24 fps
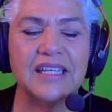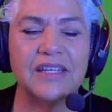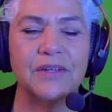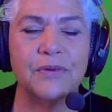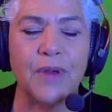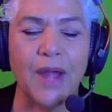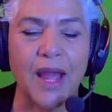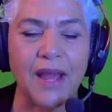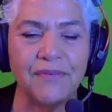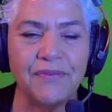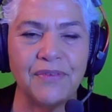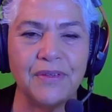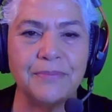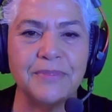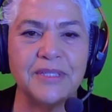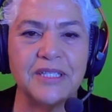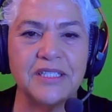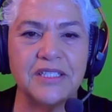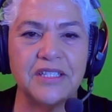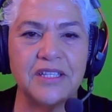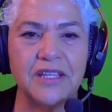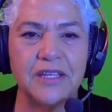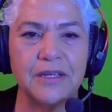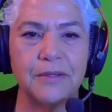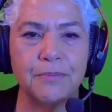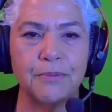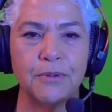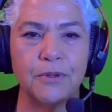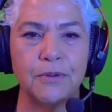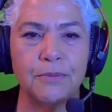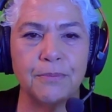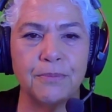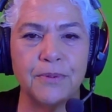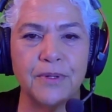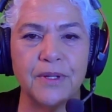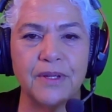graphemes into the
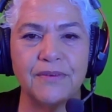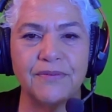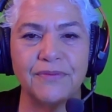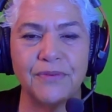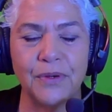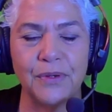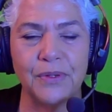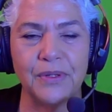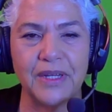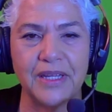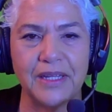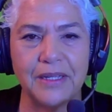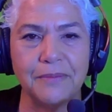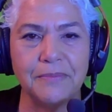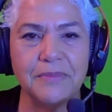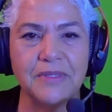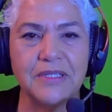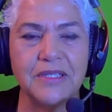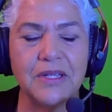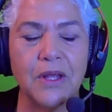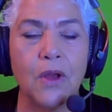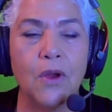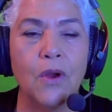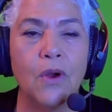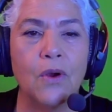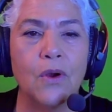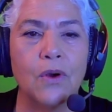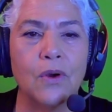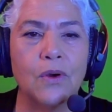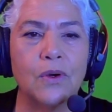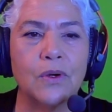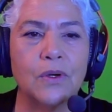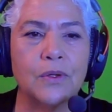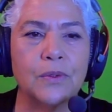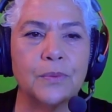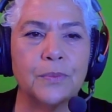appropriate phonemes,
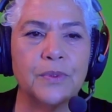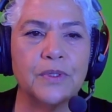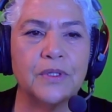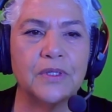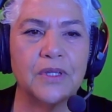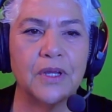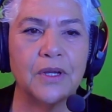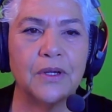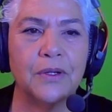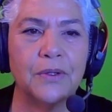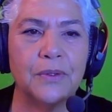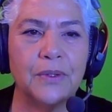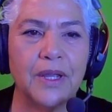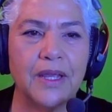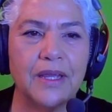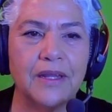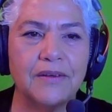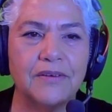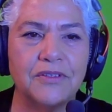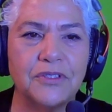or we'll go and